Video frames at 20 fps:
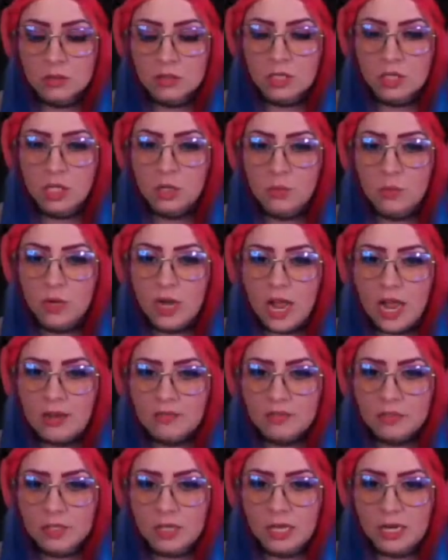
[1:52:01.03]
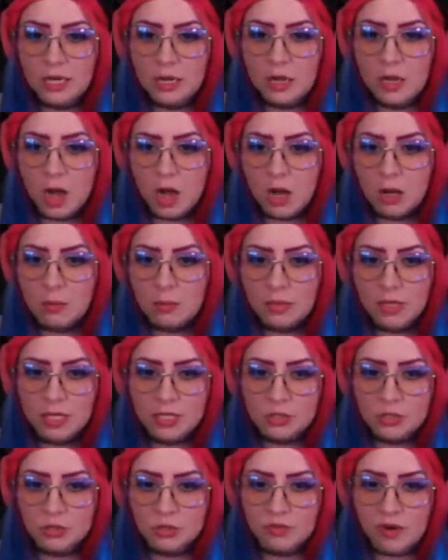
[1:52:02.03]
you would have to like not play
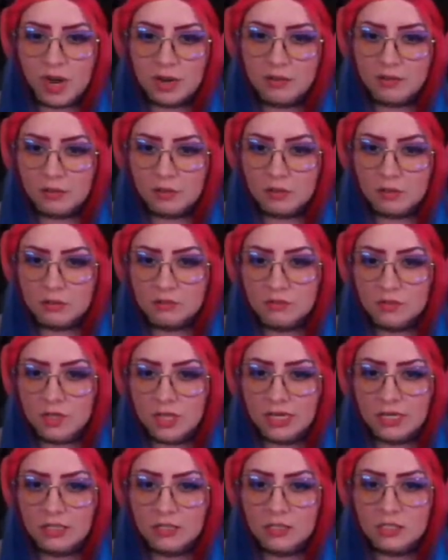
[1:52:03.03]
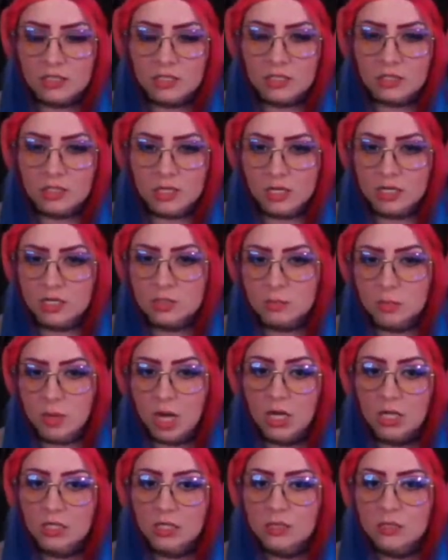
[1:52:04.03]
Survivor for like 6
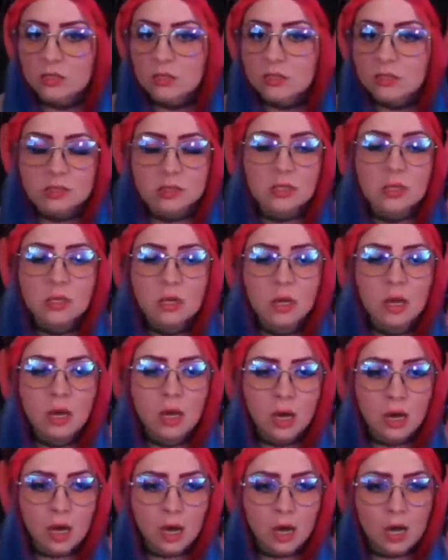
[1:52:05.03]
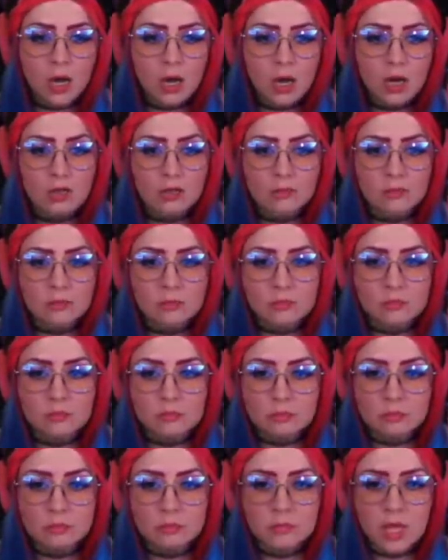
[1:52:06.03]
months. And
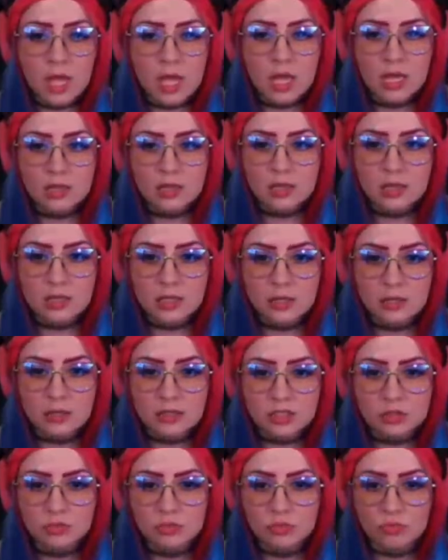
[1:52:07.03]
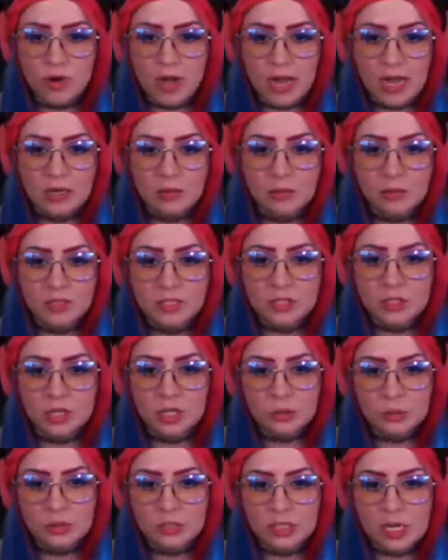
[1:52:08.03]
then just randomly try
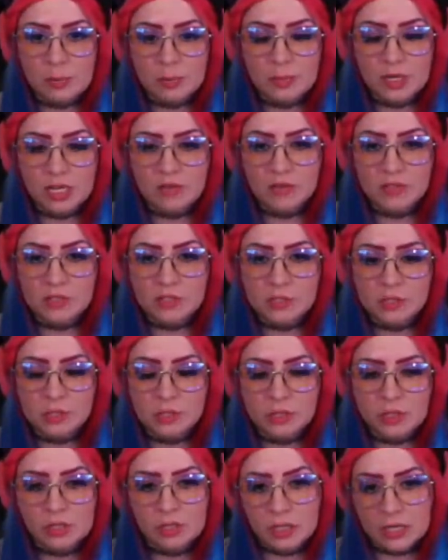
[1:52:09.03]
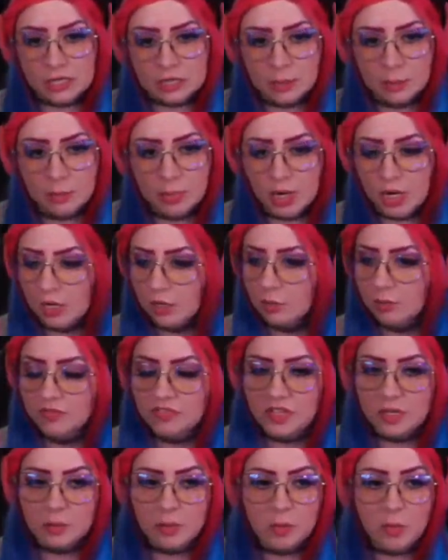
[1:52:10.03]
to adept David so you're at like the bottom of the
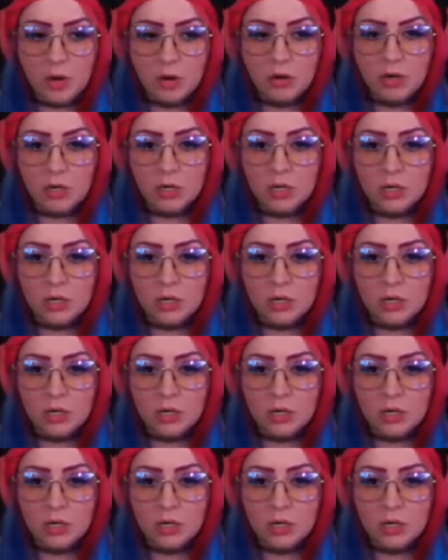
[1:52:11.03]
MMR